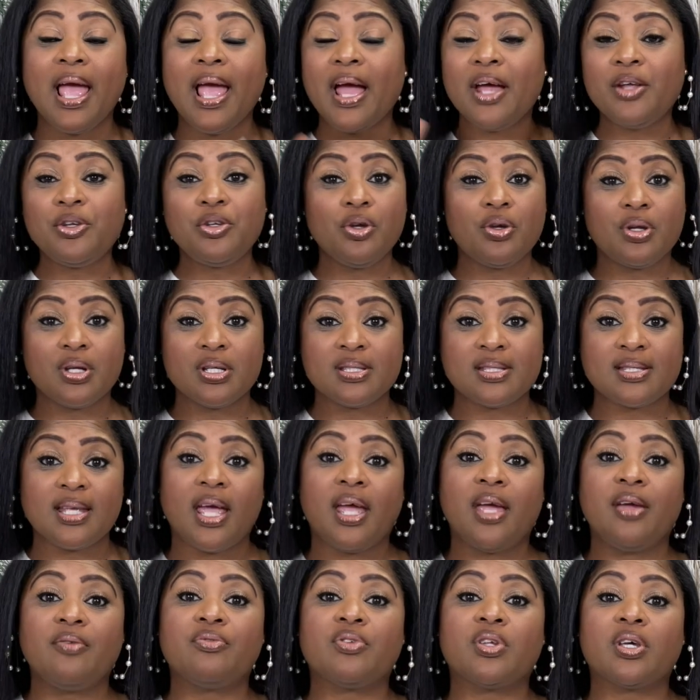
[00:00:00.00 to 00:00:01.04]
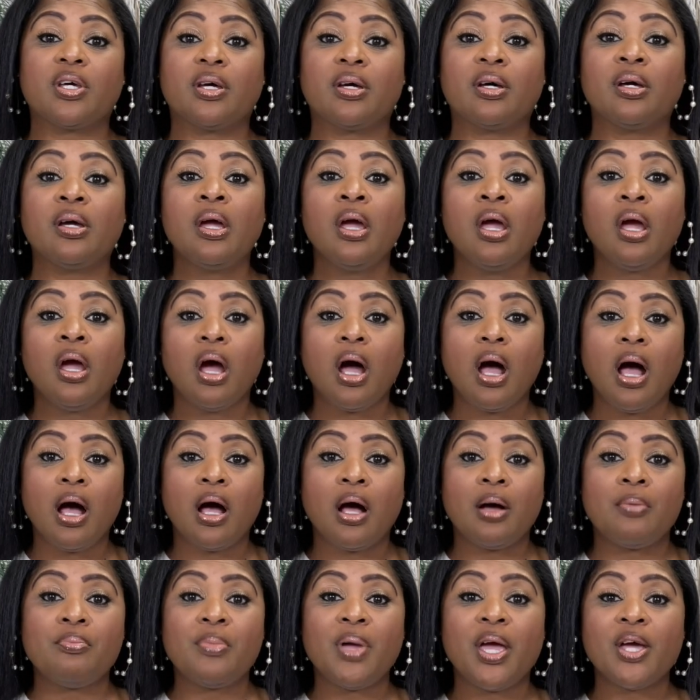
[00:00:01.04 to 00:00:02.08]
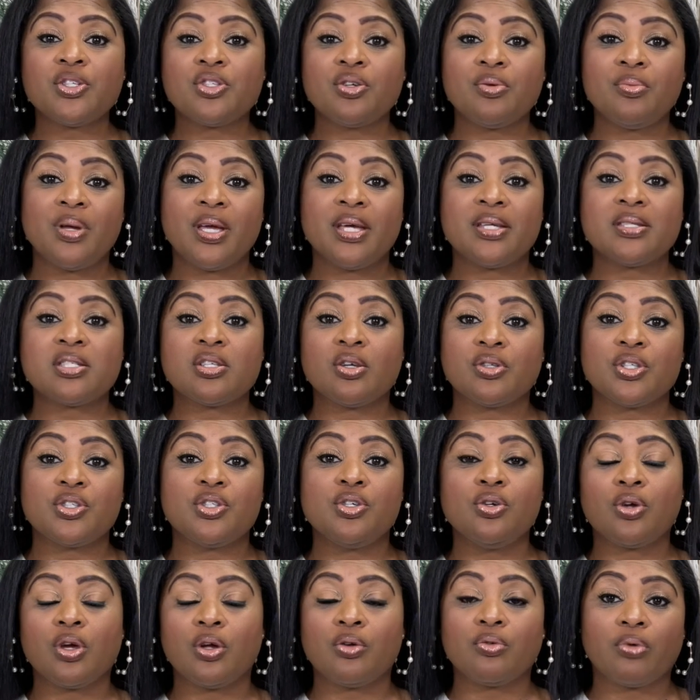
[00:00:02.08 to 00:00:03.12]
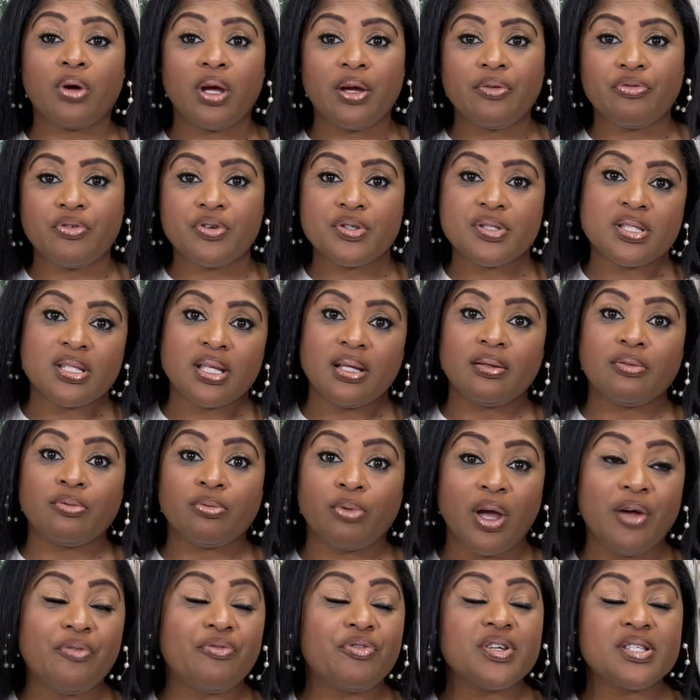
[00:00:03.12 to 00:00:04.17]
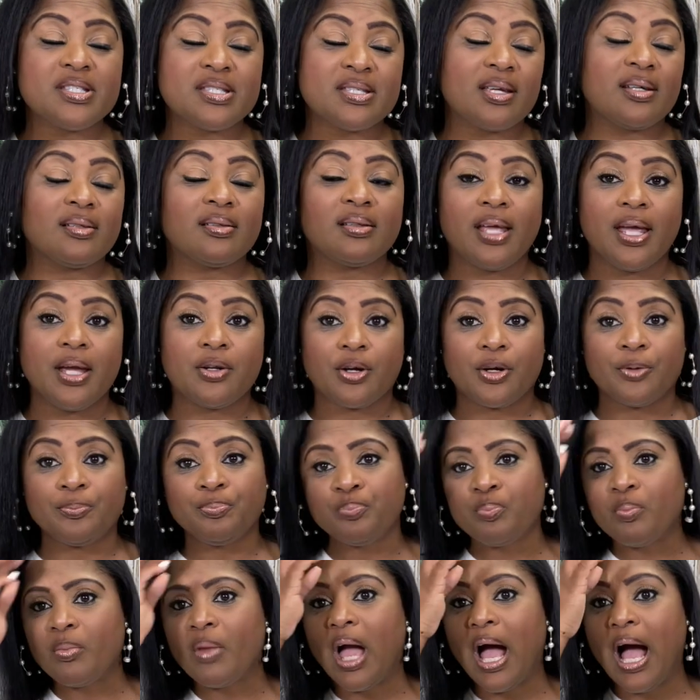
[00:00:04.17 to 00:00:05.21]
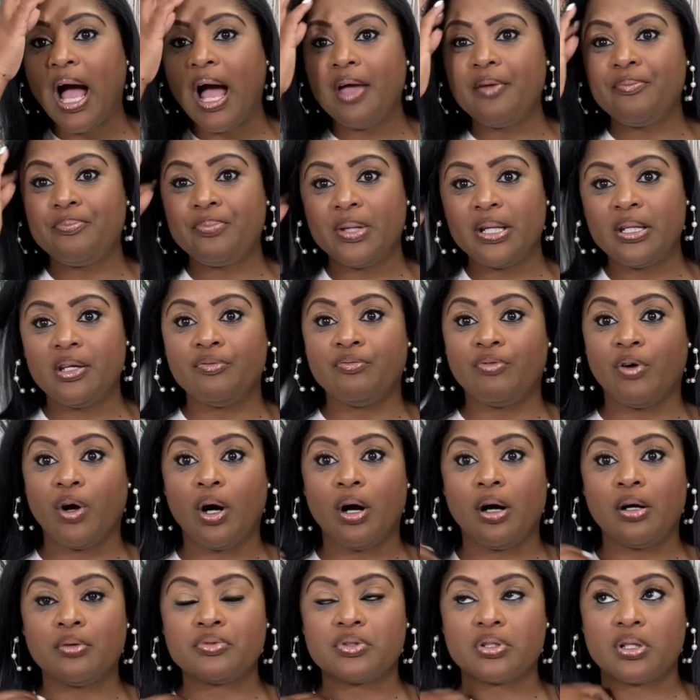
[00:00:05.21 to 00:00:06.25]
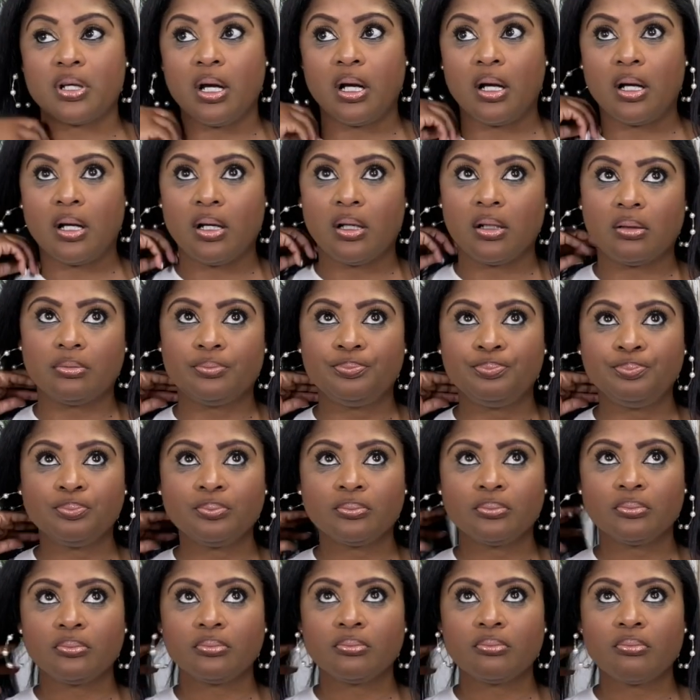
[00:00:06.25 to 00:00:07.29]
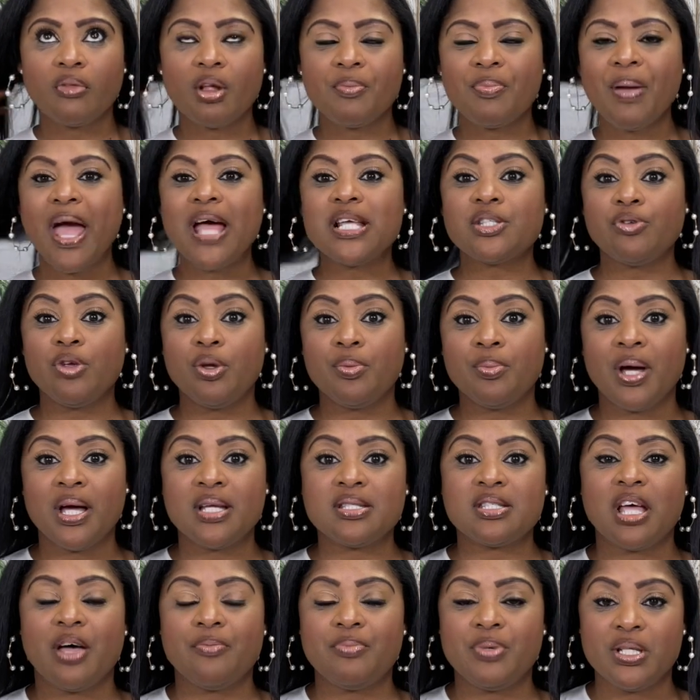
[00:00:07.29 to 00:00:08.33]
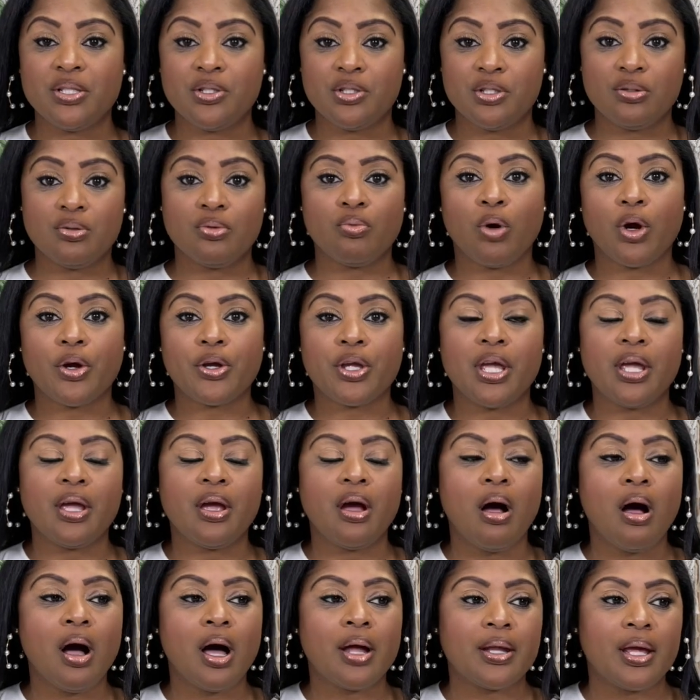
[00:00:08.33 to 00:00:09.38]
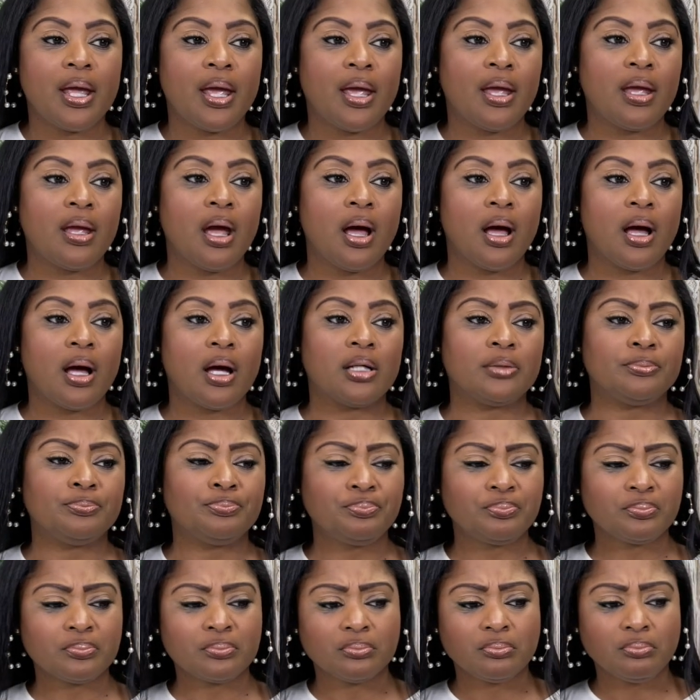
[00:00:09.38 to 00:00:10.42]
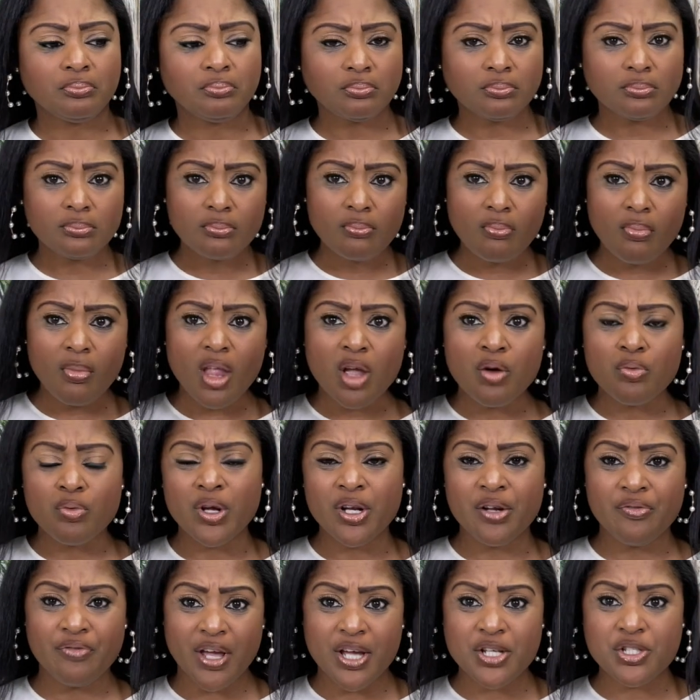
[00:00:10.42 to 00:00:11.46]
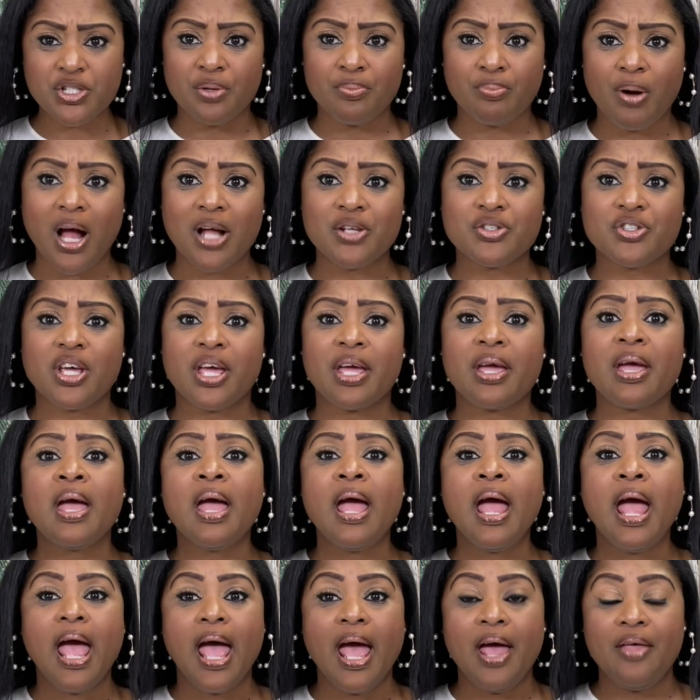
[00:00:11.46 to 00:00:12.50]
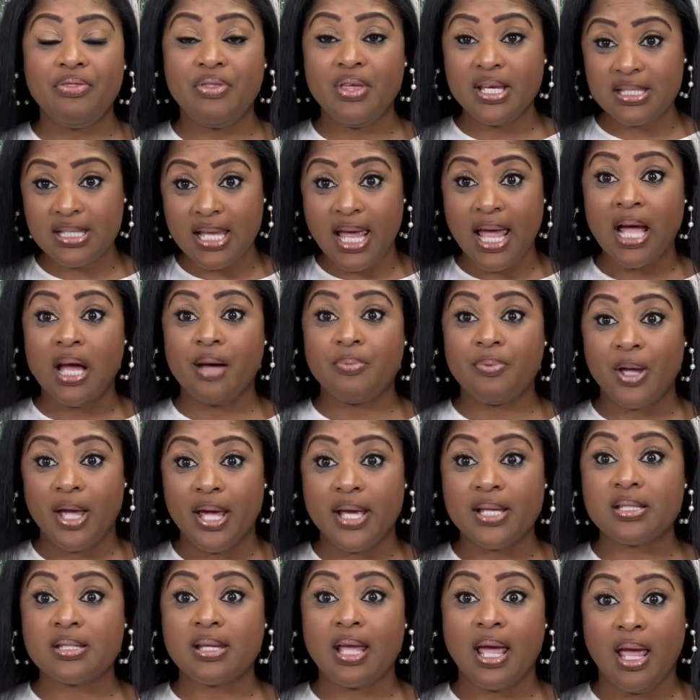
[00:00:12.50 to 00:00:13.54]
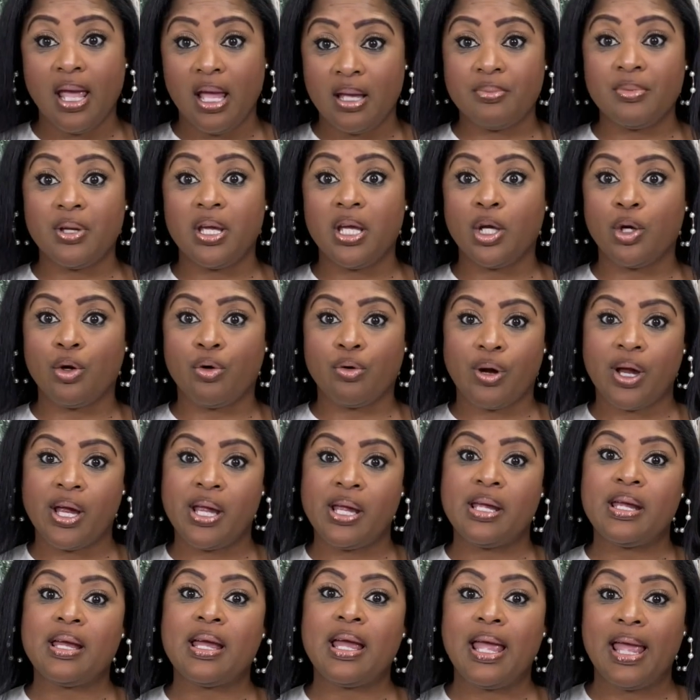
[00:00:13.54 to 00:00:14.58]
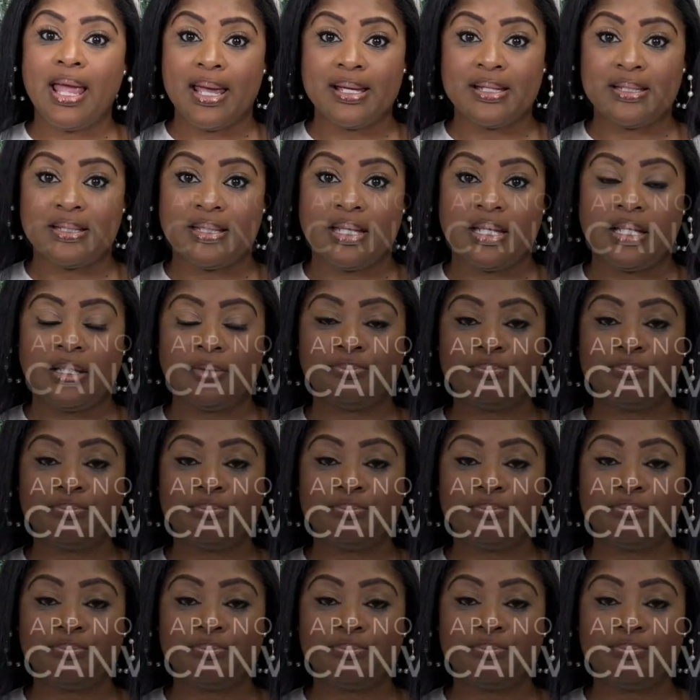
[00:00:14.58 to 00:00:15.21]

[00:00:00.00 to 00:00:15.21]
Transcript: and you can save the uh, measurement so that you can reference it reference it later. I've been involved uh, past few months. I've been working on a um, renovation project, and this app has came in great handy.